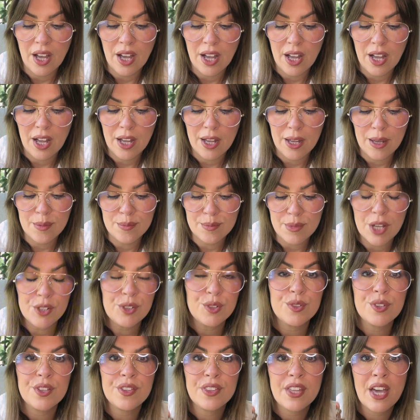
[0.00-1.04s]

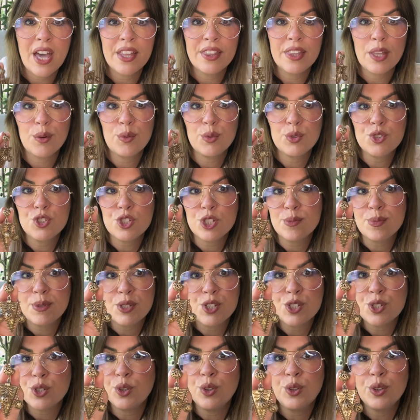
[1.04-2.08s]
Other than that, they will just
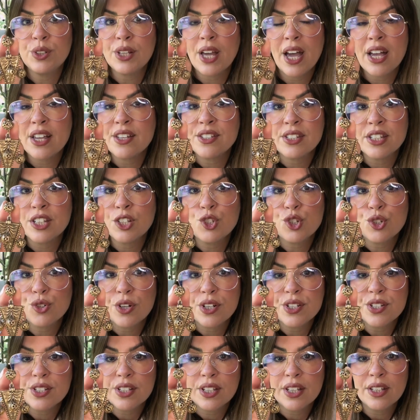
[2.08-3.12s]
be sold as
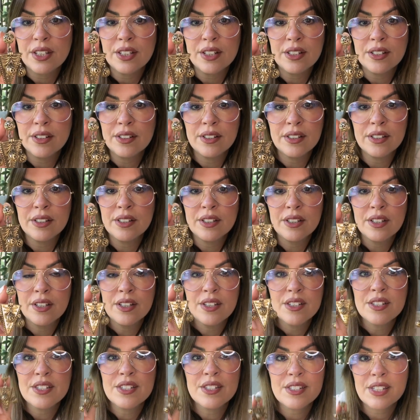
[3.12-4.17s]
Etruscan
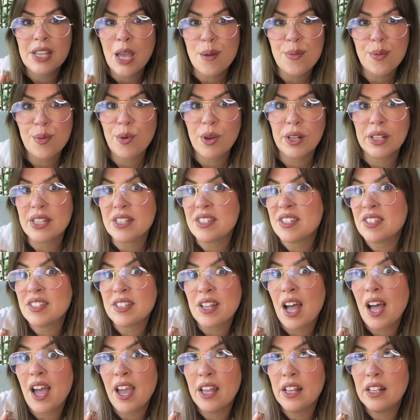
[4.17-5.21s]
Schiaparelli
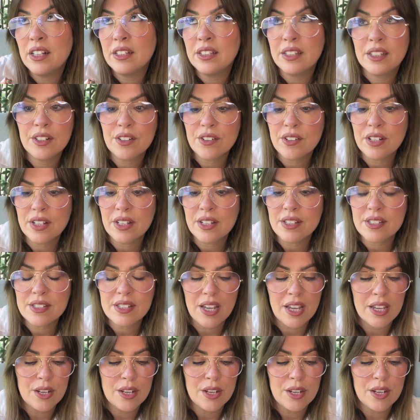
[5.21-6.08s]
style earrings.